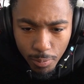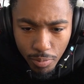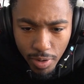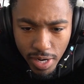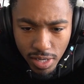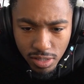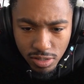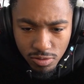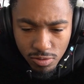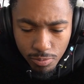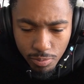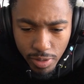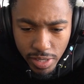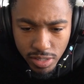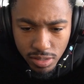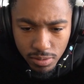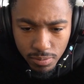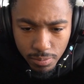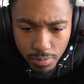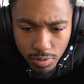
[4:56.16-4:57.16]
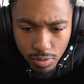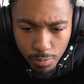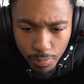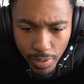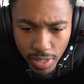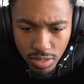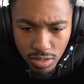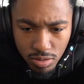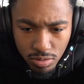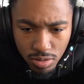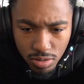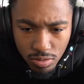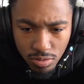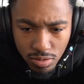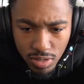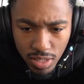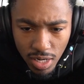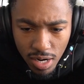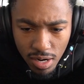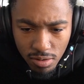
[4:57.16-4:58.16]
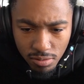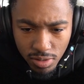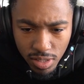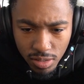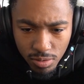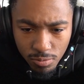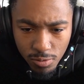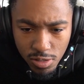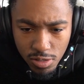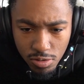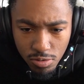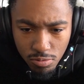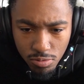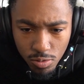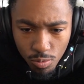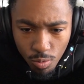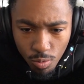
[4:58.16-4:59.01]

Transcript: brand of toothpaste you use? Because I don't think the one you use will